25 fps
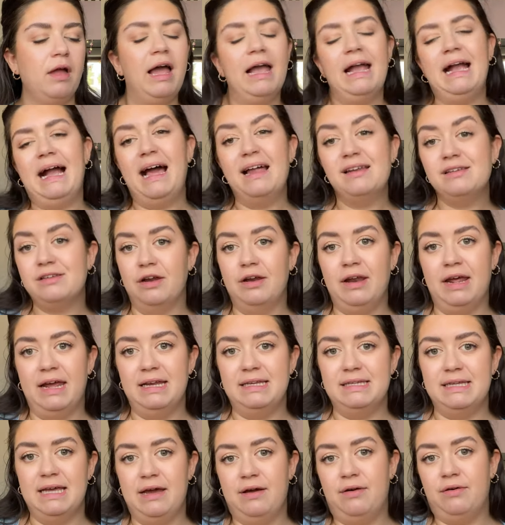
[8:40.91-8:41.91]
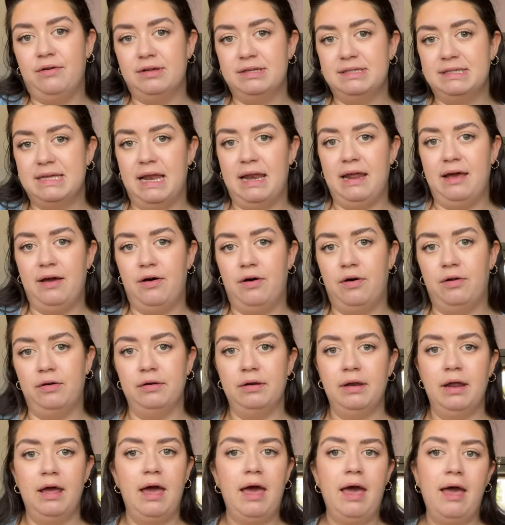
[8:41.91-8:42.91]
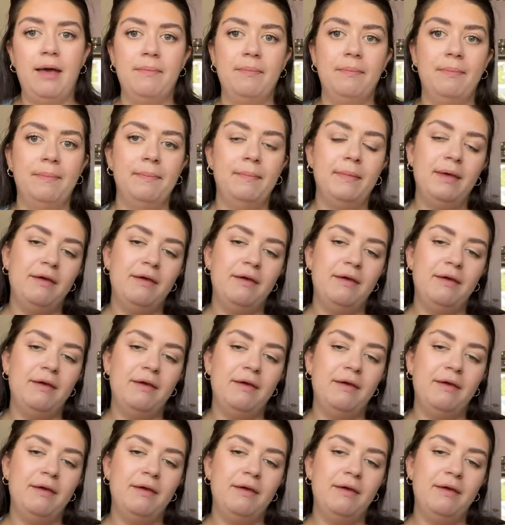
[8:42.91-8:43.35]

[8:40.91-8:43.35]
I can donate it or sell it on um,